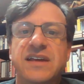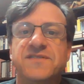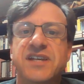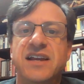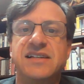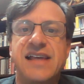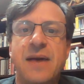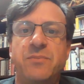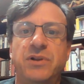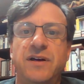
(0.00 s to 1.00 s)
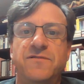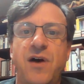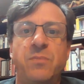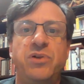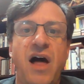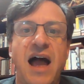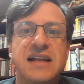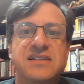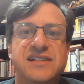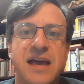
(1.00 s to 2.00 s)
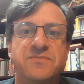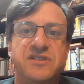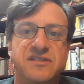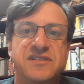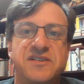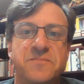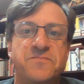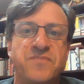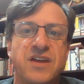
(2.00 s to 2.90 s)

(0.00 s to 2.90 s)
gives an example of applied skepticism